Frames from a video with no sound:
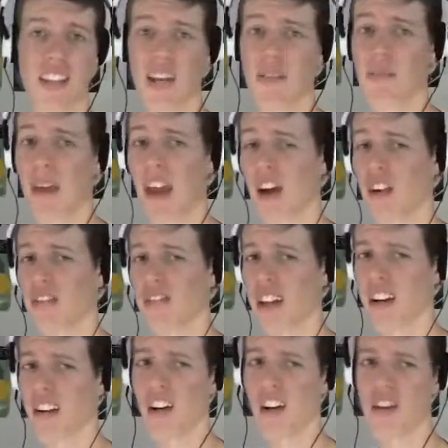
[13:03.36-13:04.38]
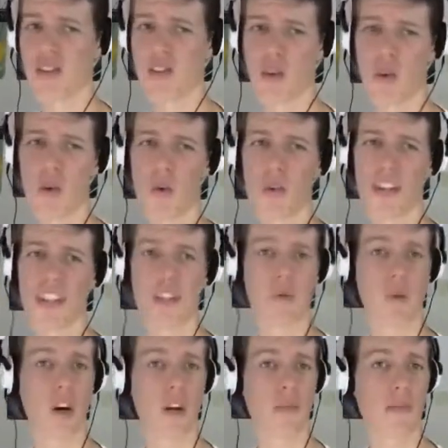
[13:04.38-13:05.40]
a male Flareon, so this
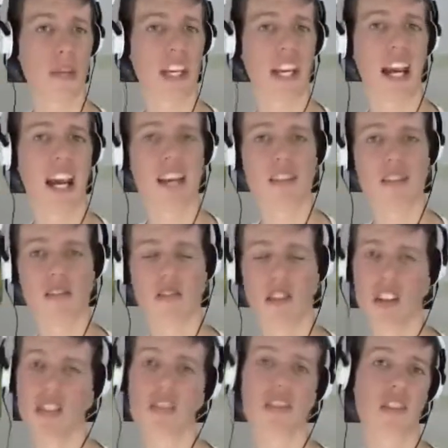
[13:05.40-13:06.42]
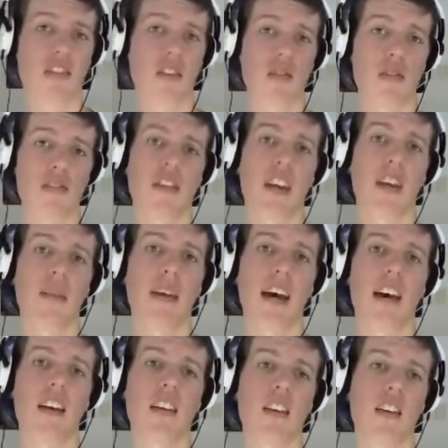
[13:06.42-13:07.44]
won't be as strong as if it was
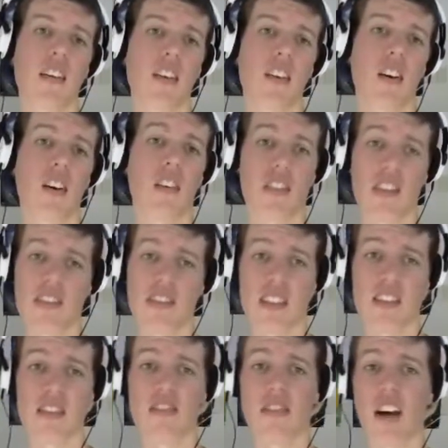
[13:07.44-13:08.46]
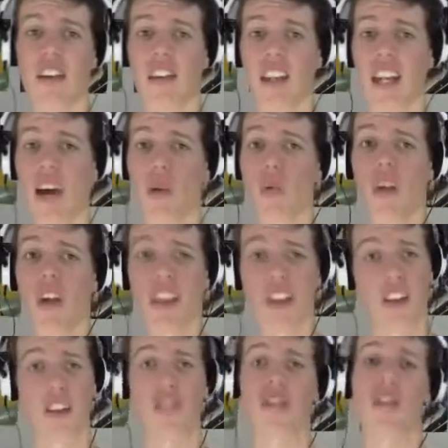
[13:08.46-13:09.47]
female. Obviously surviving that with
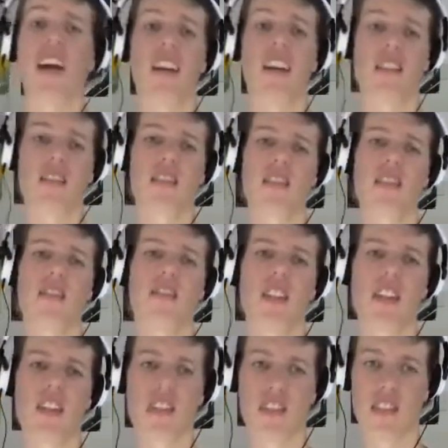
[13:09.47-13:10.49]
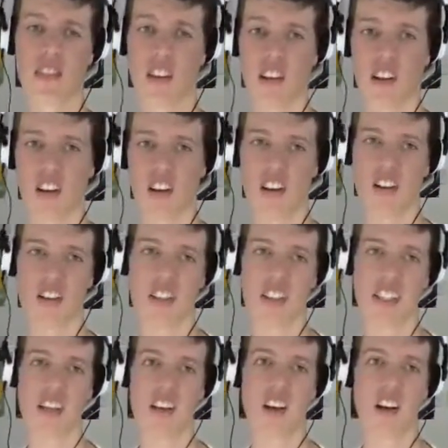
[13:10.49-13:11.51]
the crit. So,
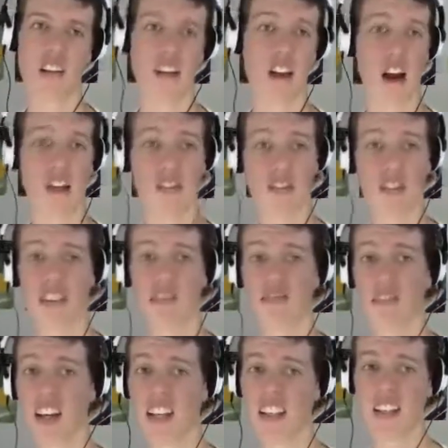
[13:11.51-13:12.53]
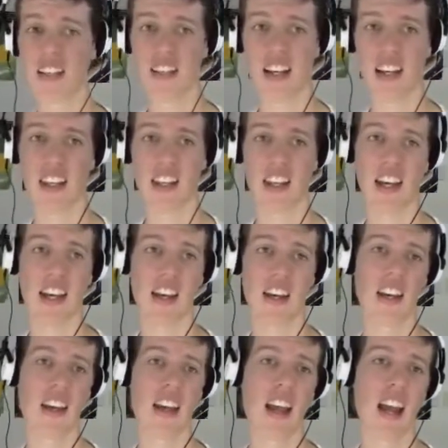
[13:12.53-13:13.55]
rivalry really sucking there.
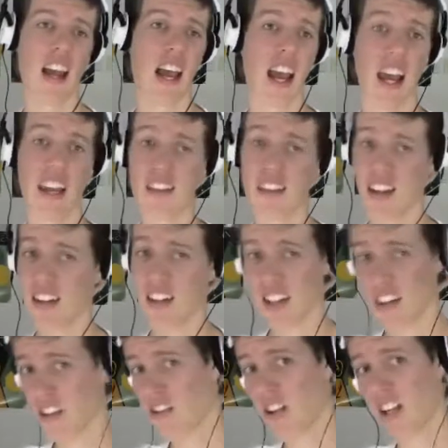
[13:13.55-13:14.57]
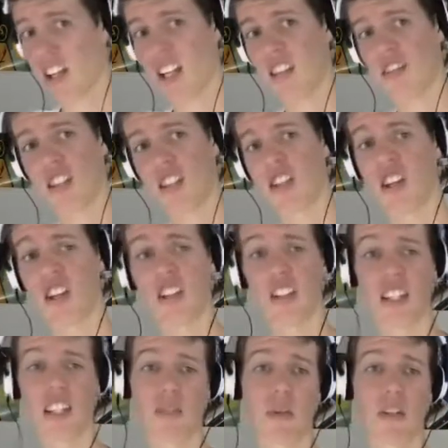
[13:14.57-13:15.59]
And another crit in return. At
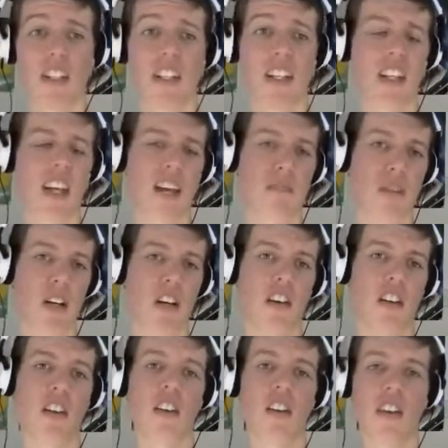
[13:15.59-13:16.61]
least we didn't get burnt